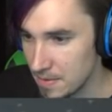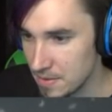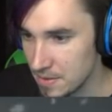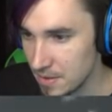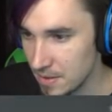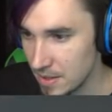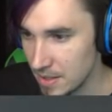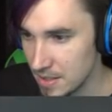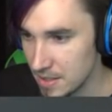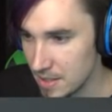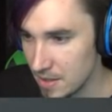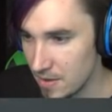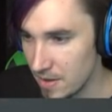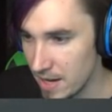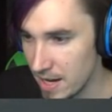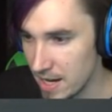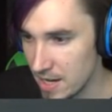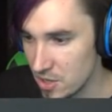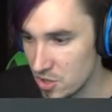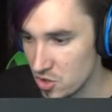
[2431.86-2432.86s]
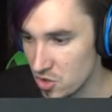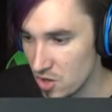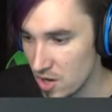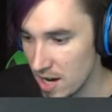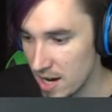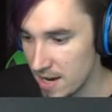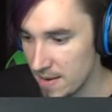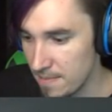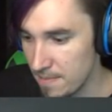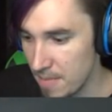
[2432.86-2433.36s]
So let's go ahead and
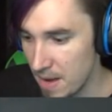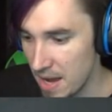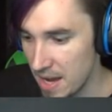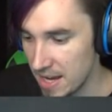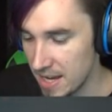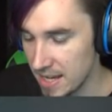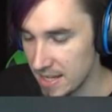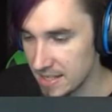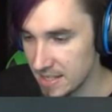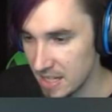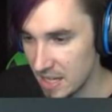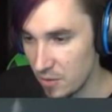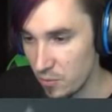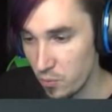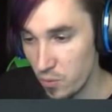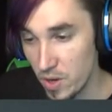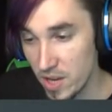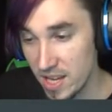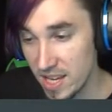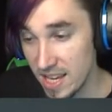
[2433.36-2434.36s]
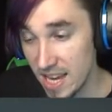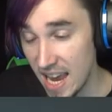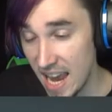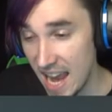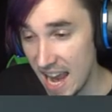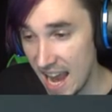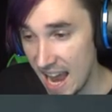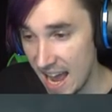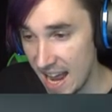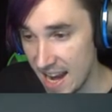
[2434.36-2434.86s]
try to make it, if we
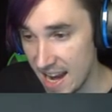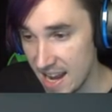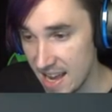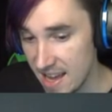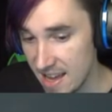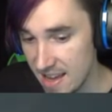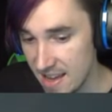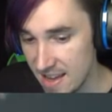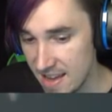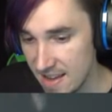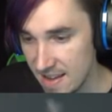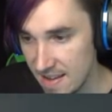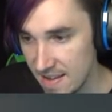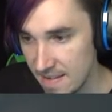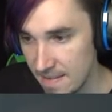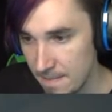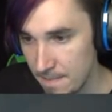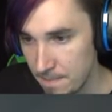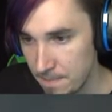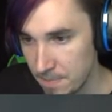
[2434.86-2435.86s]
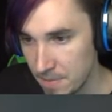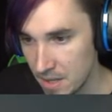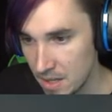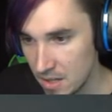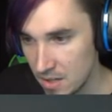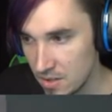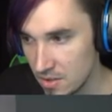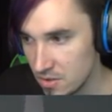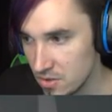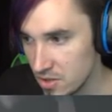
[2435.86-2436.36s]
can,
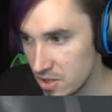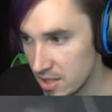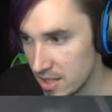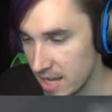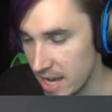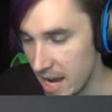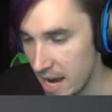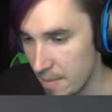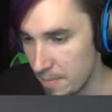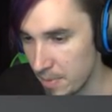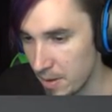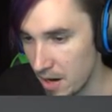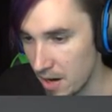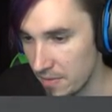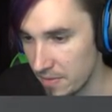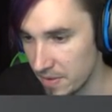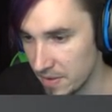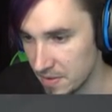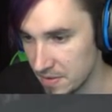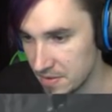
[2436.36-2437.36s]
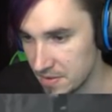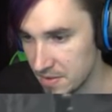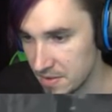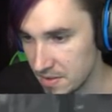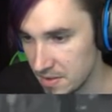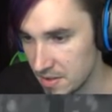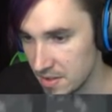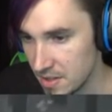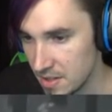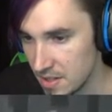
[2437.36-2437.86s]
to the camp office.
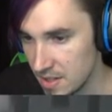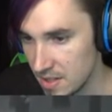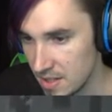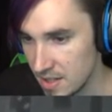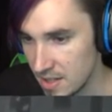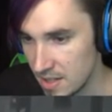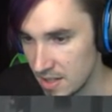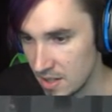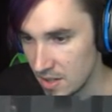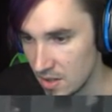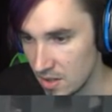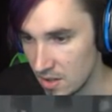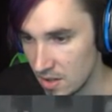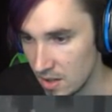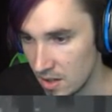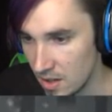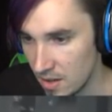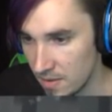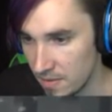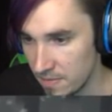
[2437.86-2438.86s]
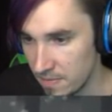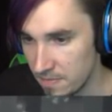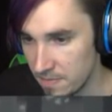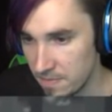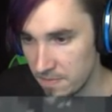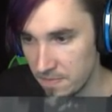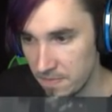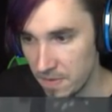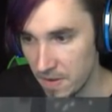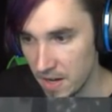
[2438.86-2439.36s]
Oh,
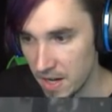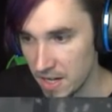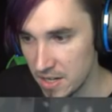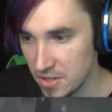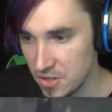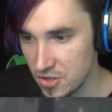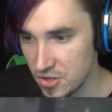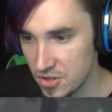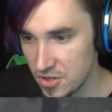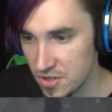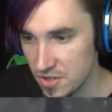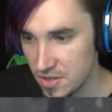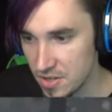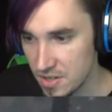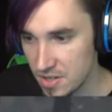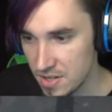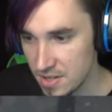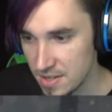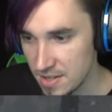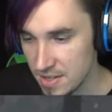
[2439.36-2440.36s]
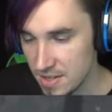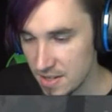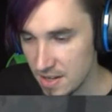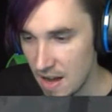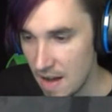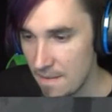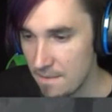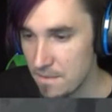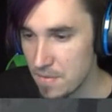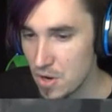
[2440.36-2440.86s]
fudge.
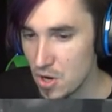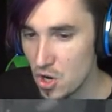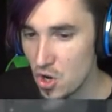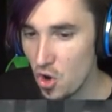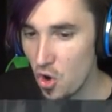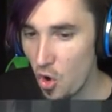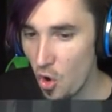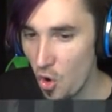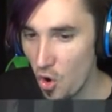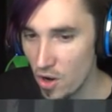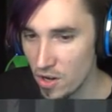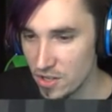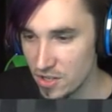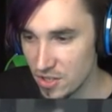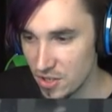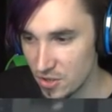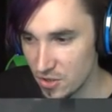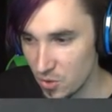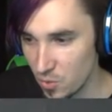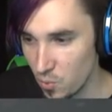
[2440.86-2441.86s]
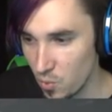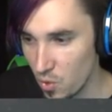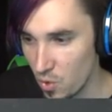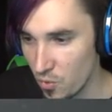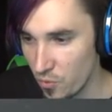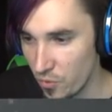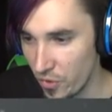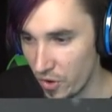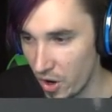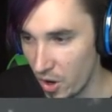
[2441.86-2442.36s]
Of course there's a
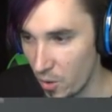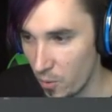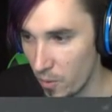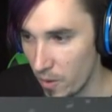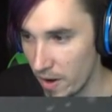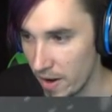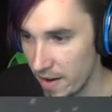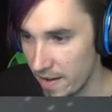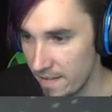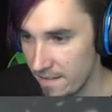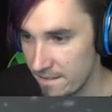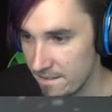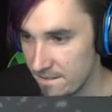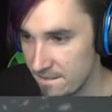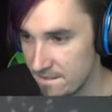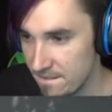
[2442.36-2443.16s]
wolf in our way.